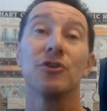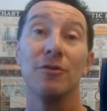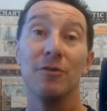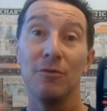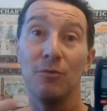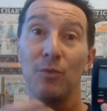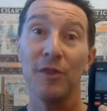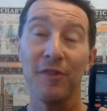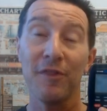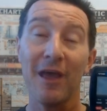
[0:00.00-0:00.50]

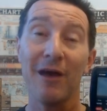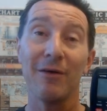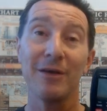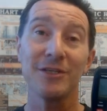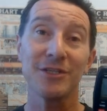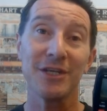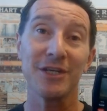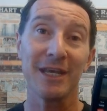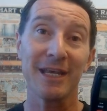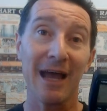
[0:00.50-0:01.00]
with our
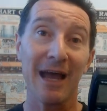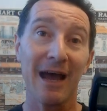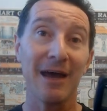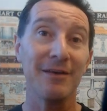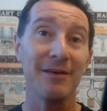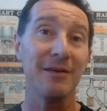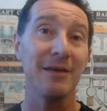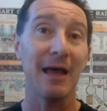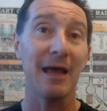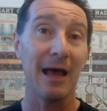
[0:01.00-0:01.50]
SD
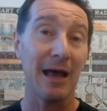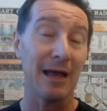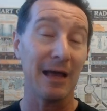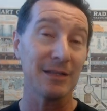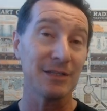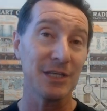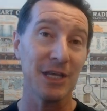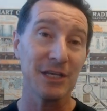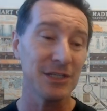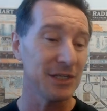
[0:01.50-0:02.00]
card
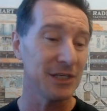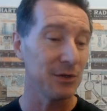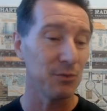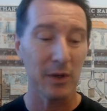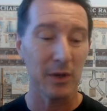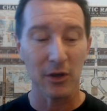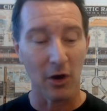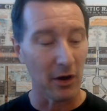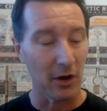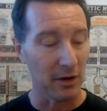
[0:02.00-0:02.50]
testing,
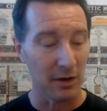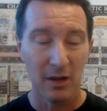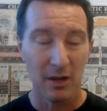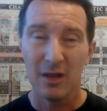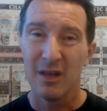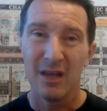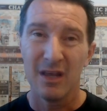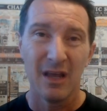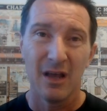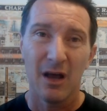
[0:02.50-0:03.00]
we got,
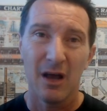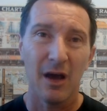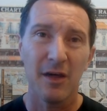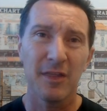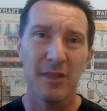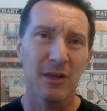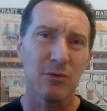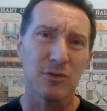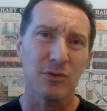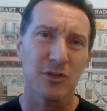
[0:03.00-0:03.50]
I
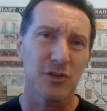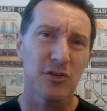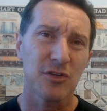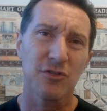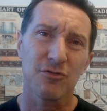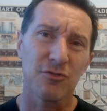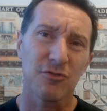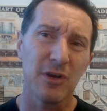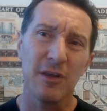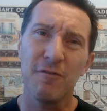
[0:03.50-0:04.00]
think it was
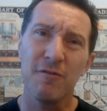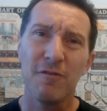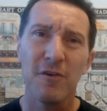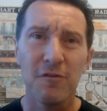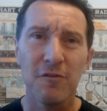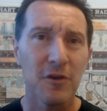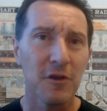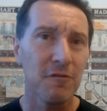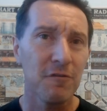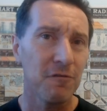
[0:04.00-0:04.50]

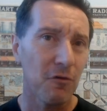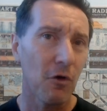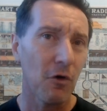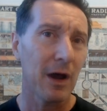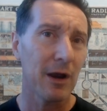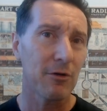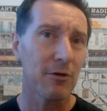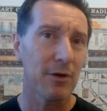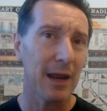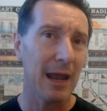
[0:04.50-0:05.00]
350,
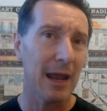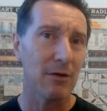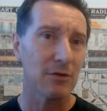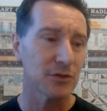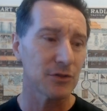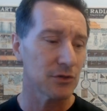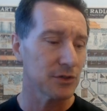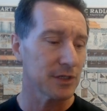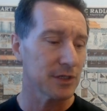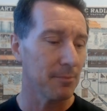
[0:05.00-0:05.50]
400
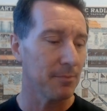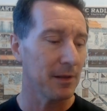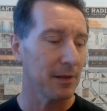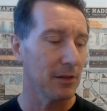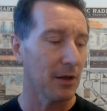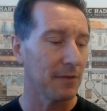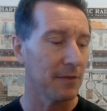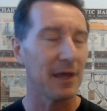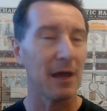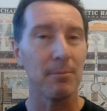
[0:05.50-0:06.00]
hours or
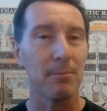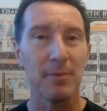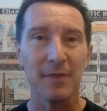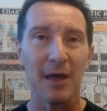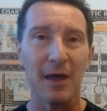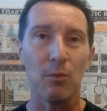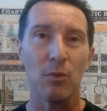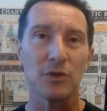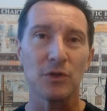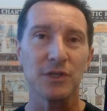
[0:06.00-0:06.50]
something like that, but
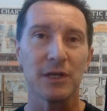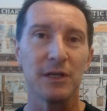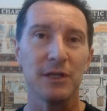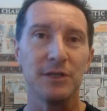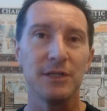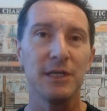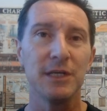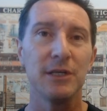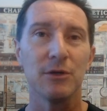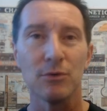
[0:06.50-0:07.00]
that wasn't
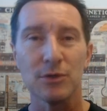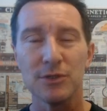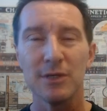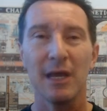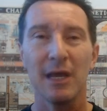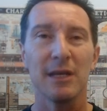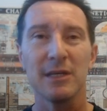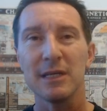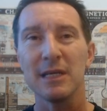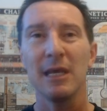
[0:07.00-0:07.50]
continuous.
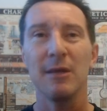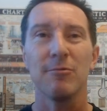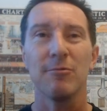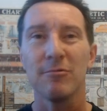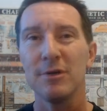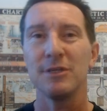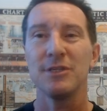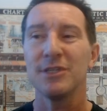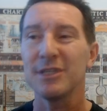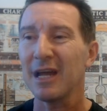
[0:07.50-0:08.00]
You had to keep
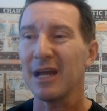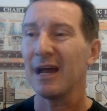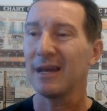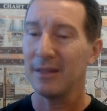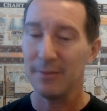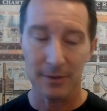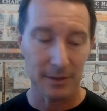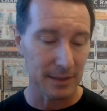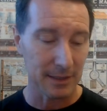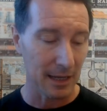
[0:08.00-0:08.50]

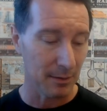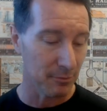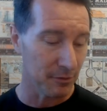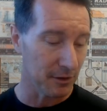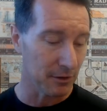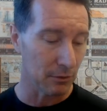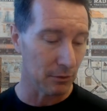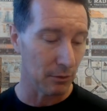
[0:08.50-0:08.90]
restarting the damn thing